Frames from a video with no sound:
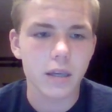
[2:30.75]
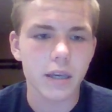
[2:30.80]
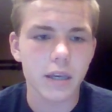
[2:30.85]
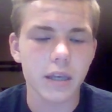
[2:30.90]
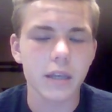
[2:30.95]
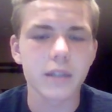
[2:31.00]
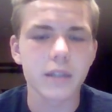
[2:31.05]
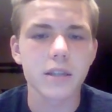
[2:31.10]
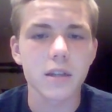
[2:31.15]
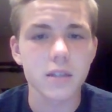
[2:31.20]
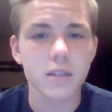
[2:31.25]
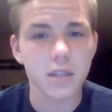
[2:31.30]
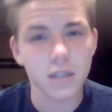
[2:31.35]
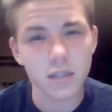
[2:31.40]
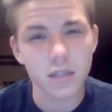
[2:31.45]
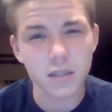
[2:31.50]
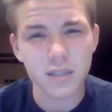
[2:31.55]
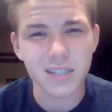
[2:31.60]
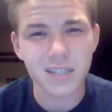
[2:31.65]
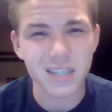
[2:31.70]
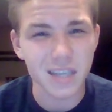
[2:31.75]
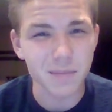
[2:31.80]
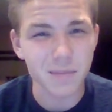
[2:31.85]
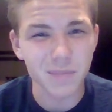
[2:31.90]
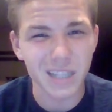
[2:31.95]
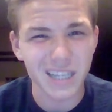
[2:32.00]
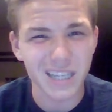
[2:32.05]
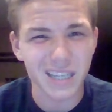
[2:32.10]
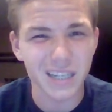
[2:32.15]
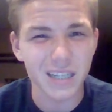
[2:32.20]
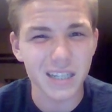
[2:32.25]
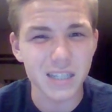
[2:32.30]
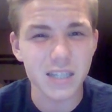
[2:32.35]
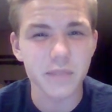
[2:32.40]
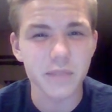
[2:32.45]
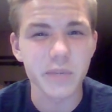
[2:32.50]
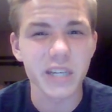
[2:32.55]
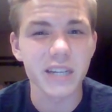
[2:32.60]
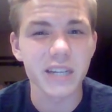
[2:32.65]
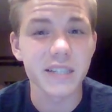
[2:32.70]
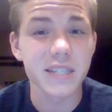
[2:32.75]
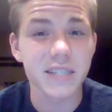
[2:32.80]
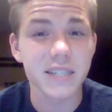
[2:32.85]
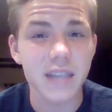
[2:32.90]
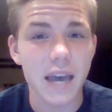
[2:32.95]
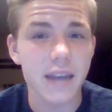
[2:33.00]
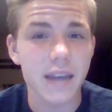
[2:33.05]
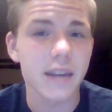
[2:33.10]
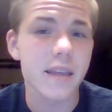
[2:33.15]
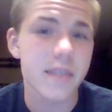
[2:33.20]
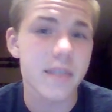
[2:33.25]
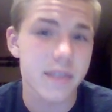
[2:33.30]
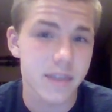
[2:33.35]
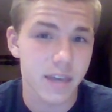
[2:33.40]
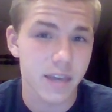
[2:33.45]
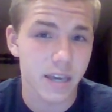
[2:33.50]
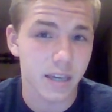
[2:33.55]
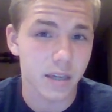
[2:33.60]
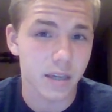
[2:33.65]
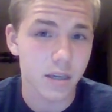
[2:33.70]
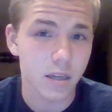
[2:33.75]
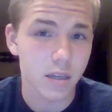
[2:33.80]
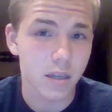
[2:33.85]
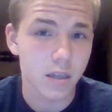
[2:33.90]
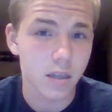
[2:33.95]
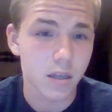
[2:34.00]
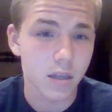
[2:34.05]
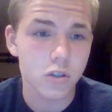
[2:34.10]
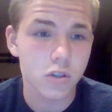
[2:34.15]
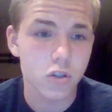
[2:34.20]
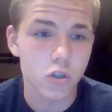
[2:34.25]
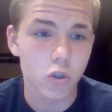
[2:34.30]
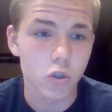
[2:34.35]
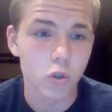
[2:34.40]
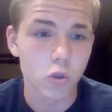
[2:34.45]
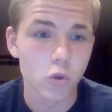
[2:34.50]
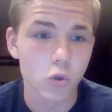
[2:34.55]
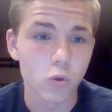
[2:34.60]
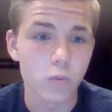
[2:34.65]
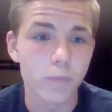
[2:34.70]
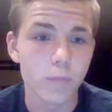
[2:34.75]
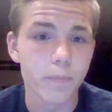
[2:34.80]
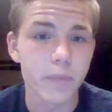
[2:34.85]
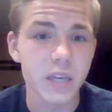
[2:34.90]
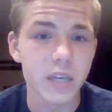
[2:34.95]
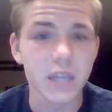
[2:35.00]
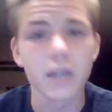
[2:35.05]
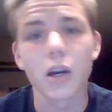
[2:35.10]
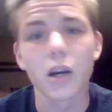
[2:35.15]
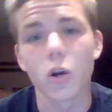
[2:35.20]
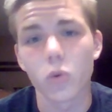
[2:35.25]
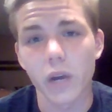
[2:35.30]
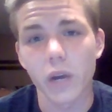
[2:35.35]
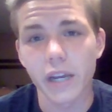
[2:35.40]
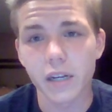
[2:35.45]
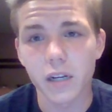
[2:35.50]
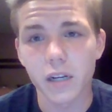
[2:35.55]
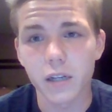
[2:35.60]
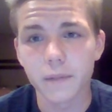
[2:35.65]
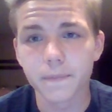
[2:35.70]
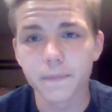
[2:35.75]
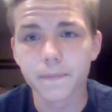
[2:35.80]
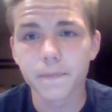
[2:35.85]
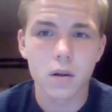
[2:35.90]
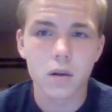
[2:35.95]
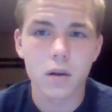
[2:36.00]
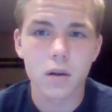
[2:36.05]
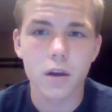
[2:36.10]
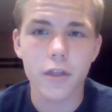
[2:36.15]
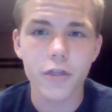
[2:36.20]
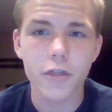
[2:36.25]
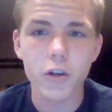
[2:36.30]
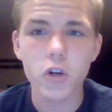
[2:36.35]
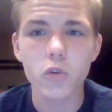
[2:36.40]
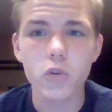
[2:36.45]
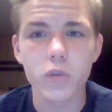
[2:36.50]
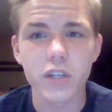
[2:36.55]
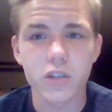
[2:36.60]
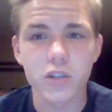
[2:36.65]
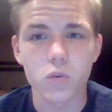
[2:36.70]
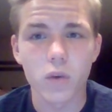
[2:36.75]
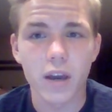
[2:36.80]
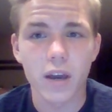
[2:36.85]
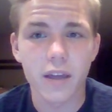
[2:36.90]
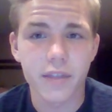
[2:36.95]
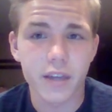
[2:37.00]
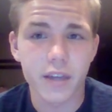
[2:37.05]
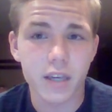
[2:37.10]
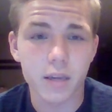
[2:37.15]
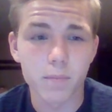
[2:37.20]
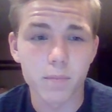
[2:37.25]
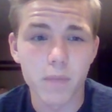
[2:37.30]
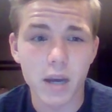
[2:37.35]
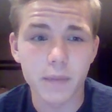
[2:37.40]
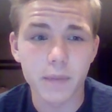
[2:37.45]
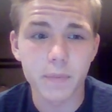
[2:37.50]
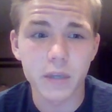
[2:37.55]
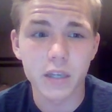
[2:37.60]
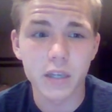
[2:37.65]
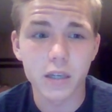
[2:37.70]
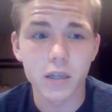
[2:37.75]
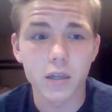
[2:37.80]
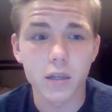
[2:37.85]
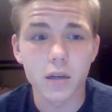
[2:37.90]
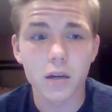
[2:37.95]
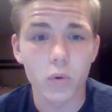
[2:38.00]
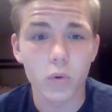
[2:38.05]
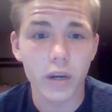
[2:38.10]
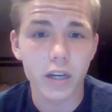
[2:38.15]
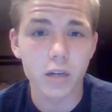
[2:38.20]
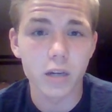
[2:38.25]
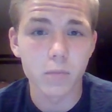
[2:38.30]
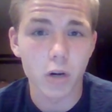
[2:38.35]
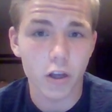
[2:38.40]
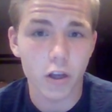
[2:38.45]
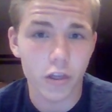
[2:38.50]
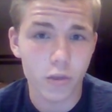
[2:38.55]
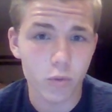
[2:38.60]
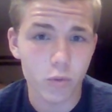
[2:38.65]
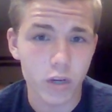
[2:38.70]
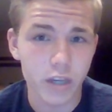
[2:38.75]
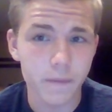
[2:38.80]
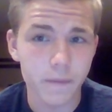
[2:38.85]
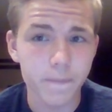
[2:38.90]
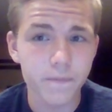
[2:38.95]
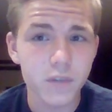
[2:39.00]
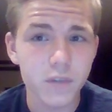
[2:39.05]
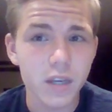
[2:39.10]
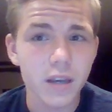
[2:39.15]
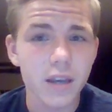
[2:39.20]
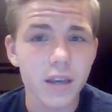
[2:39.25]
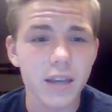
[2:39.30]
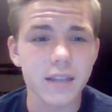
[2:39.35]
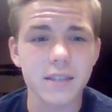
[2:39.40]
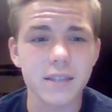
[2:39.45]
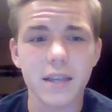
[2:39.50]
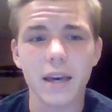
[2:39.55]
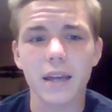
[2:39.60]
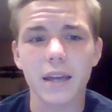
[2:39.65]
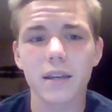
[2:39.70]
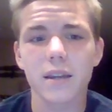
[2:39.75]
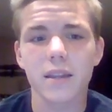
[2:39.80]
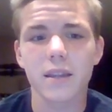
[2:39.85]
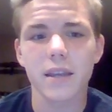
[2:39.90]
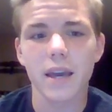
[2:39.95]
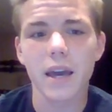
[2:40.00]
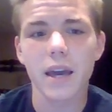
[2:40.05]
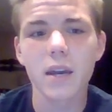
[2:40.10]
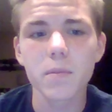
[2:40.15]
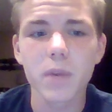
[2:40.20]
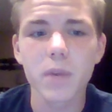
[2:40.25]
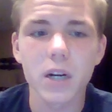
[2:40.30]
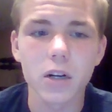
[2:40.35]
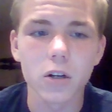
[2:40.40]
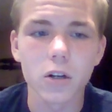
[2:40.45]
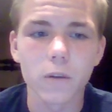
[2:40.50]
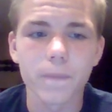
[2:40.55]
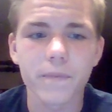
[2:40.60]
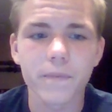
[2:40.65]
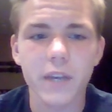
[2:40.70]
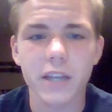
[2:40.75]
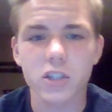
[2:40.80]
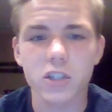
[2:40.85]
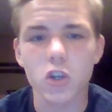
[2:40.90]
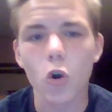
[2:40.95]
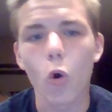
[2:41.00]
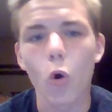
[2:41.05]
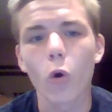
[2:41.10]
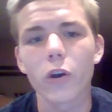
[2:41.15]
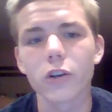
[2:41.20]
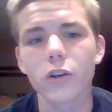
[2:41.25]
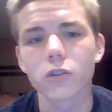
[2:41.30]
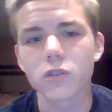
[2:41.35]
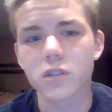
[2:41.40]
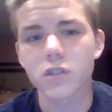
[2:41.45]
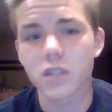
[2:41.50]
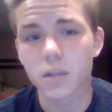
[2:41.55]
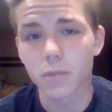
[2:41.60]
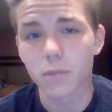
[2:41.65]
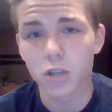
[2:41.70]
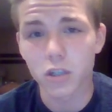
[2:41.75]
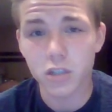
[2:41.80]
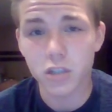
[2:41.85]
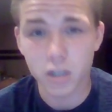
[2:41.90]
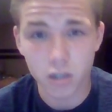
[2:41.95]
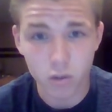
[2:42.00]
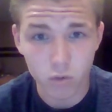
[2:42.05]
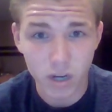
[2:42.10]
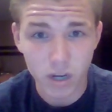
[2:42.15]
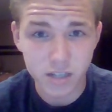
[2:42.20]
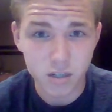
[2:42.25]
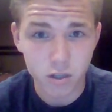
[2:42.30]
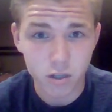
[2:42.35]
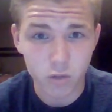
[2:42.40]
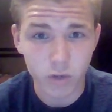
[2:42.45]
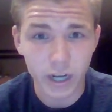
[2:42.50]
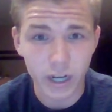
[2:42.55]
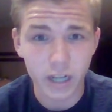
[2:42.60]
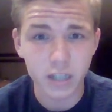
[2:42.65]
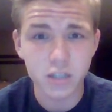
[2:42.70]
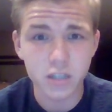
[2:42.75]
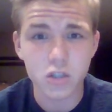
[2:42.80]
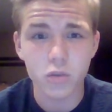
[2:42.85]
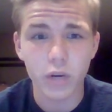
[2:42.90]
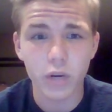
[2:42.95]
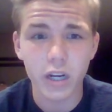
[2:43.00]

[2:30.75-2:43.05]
It doesn't seem like it needs to be a set thing to be a ray gun. A third reason why I think it might be a ray gun Mark III is that the end barrel has coils similar to the rest of the ray guns.